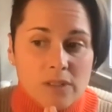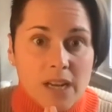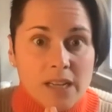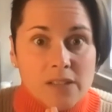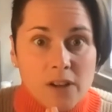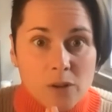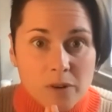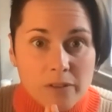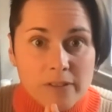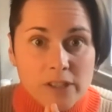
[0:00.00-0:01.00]
test
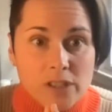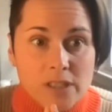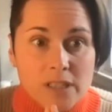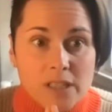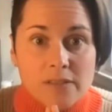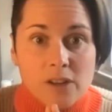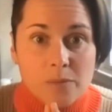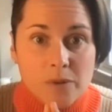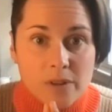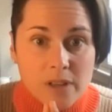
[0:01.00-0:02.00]
developer efficiency,
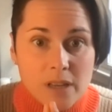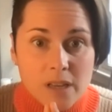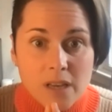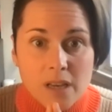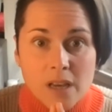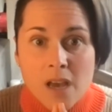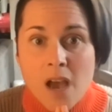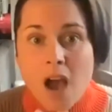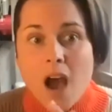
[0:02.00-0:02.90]
developer thinking,